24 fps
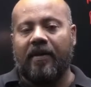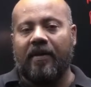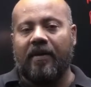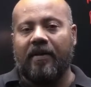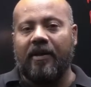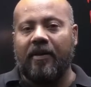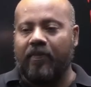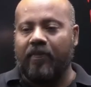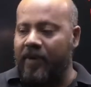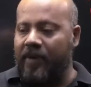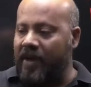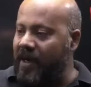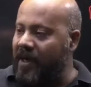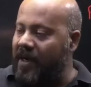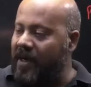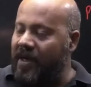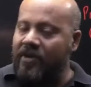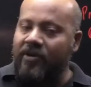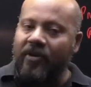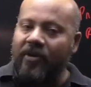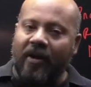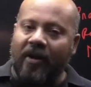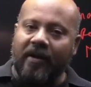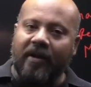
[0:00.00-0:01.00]
The prey
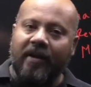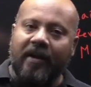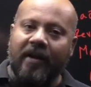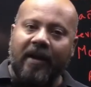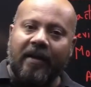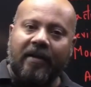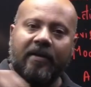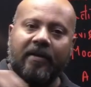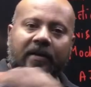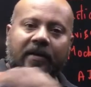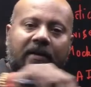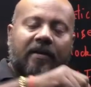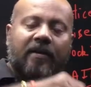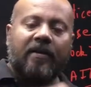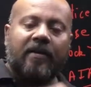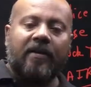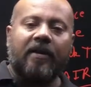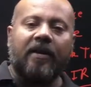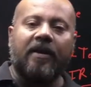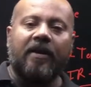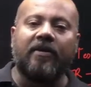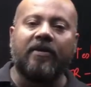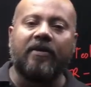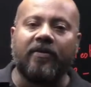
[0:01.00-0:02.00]
does not get
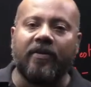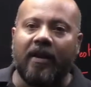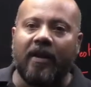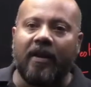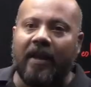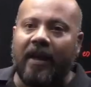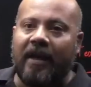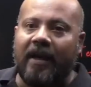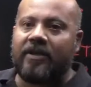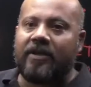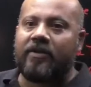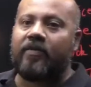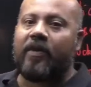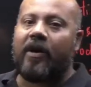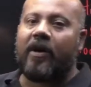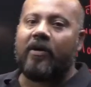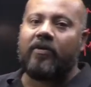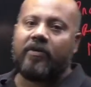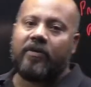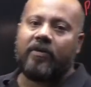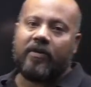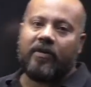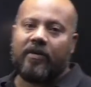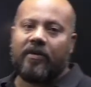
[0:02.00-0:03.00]
into the lion's
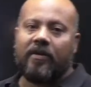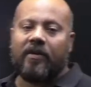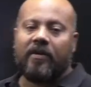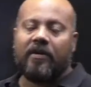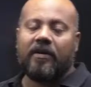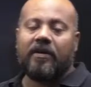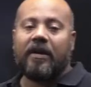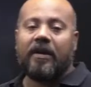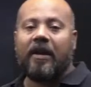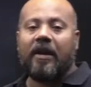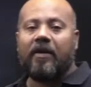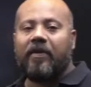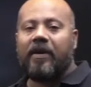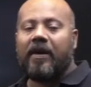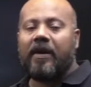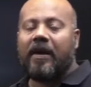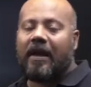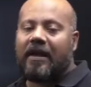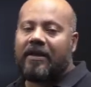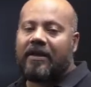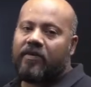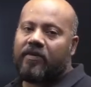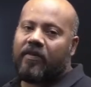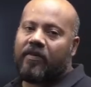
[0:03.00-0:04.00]
mouth, sleeping
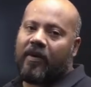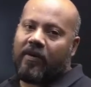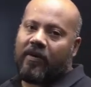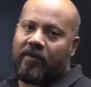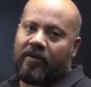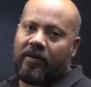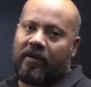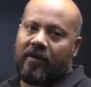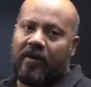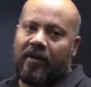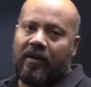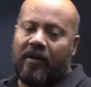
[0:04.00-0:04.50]
lion's mouth.